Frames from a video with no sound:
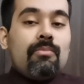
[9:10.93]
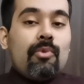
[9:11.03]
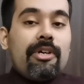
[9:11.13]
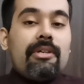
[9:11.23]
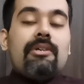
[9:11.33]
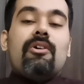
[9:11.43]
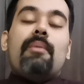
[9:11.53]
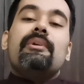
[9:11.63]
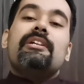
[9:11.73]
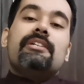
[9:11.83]
we
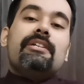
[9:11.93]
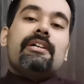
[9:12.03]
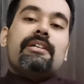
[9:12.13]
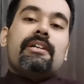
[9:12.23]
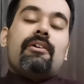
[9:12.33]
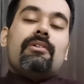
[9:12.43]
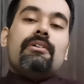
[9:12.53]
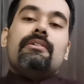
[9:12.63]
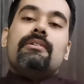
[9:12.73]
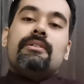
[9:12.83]
commonly detect in our
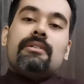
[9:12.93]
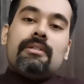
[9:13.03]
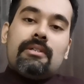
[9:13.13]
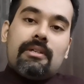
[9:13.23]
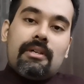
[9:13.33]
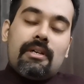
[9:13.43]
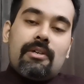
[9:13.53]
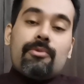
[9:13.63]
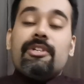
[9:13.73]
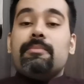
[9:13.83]

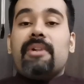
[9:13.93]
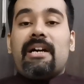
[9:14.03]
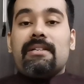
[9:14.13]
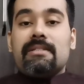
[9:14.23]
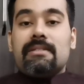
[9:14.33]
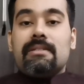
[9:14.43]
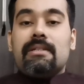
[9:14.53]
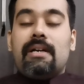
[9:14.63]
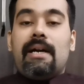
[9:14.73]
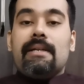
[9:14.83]
routine practice.
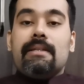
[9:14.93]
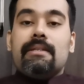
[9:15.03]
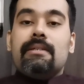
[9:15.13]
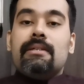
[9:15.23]
And